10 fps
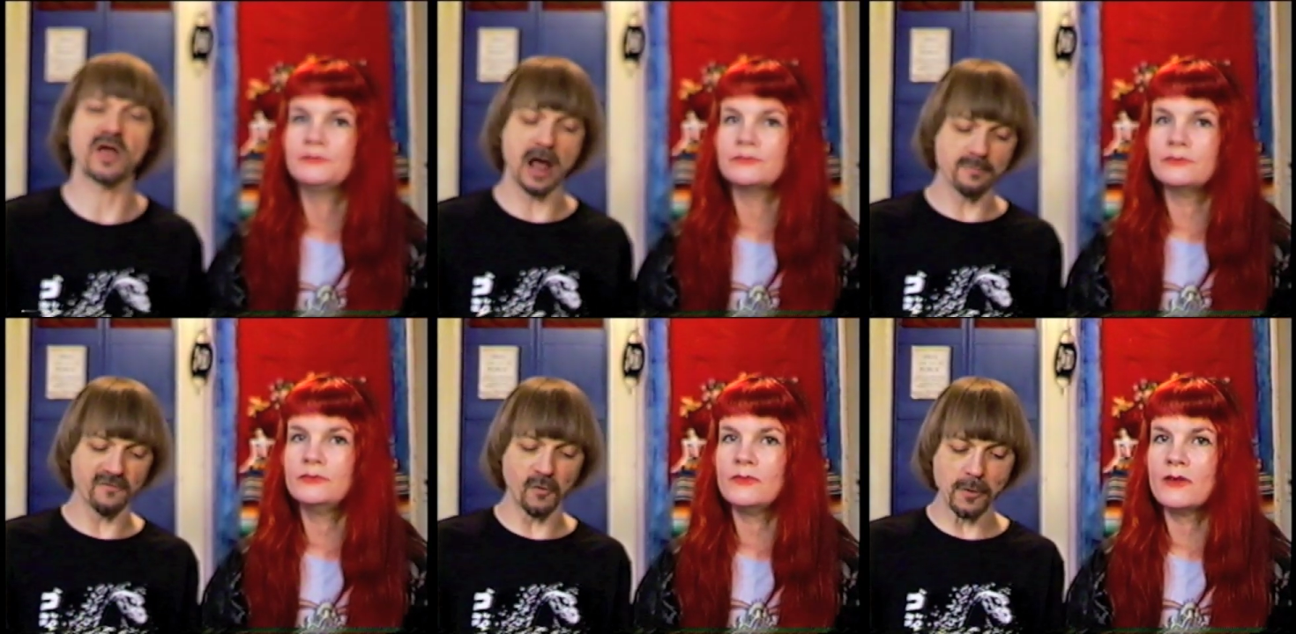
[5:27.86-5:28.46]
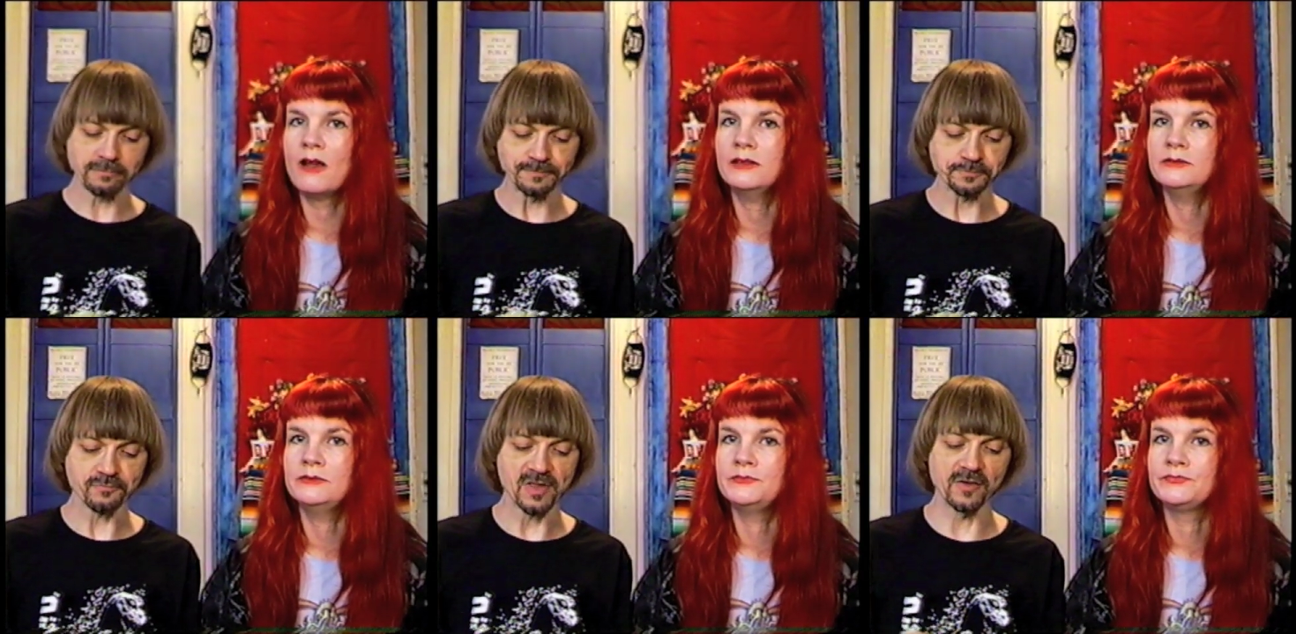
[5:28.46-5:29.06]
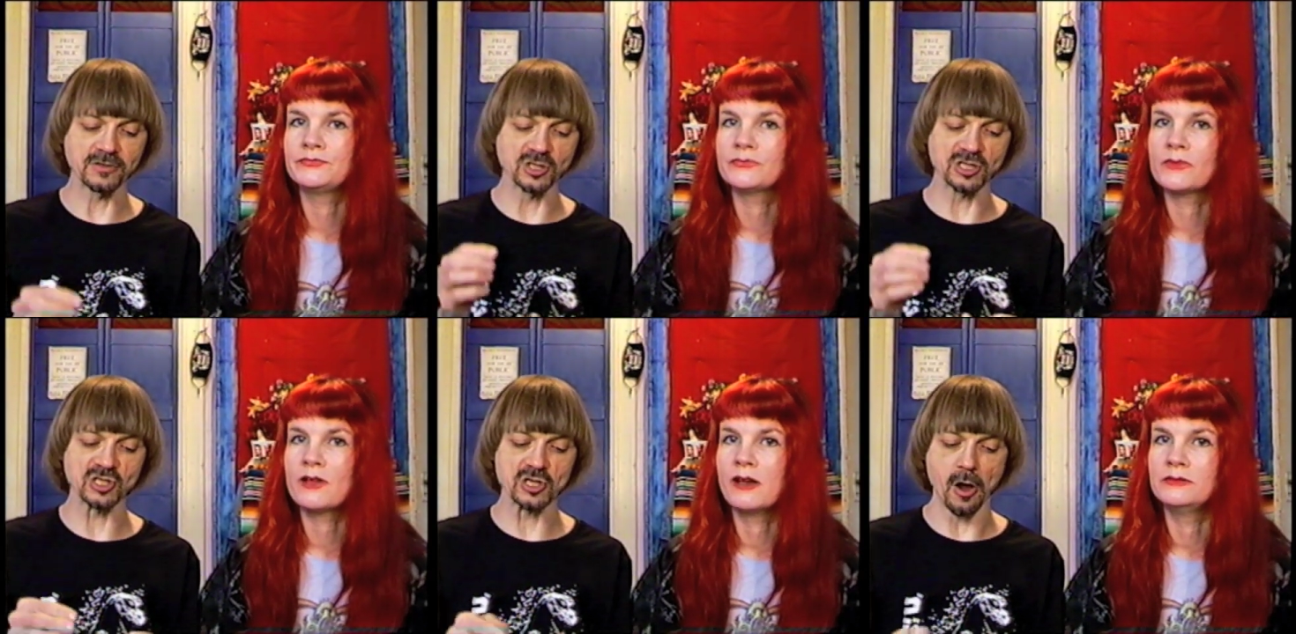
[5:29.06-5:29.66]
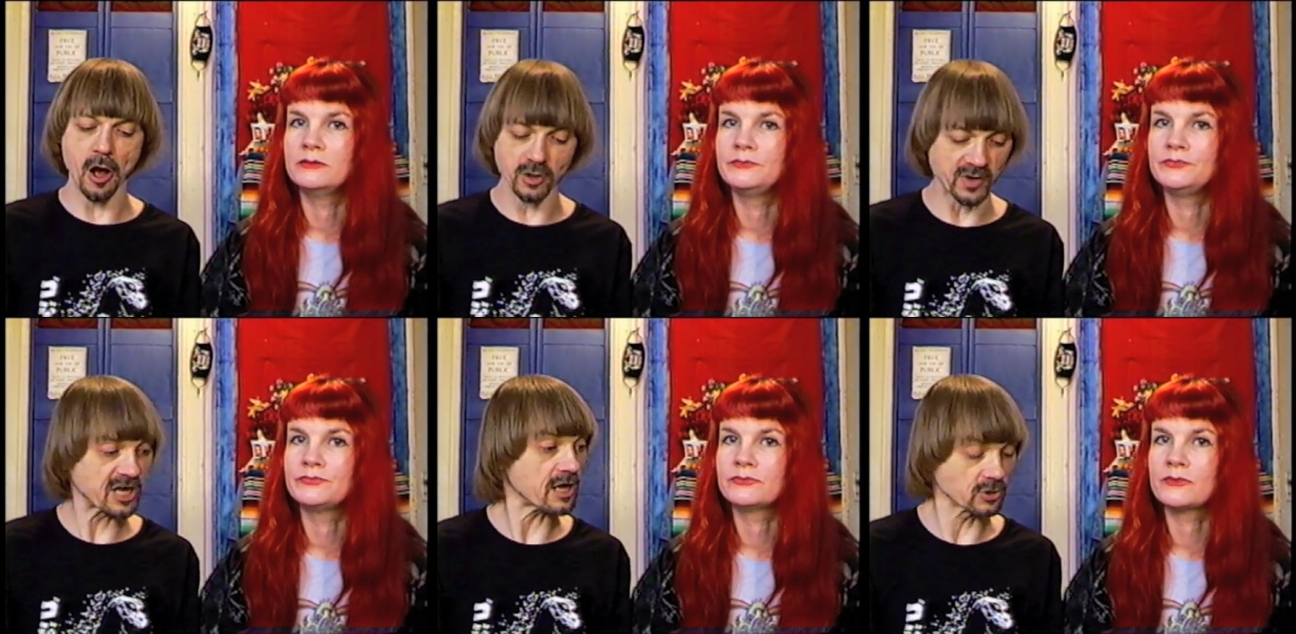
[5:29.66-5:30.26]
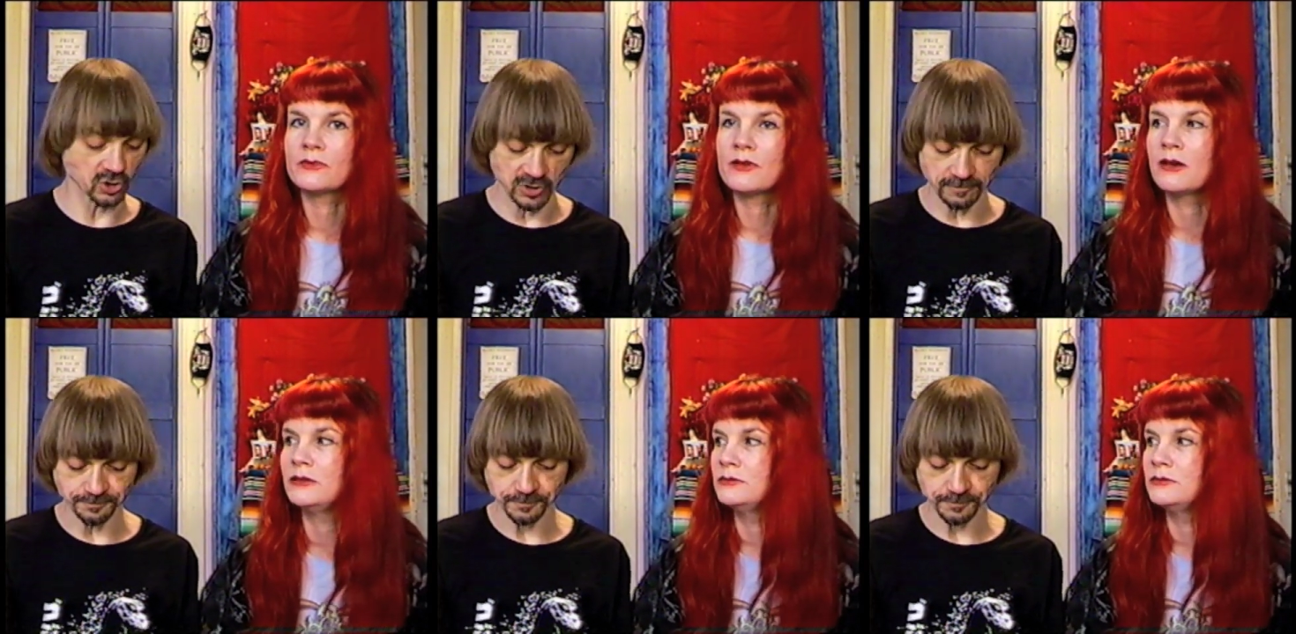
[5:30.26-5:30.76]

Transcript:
Speaker 1: that we had before. They're just Halloween colors,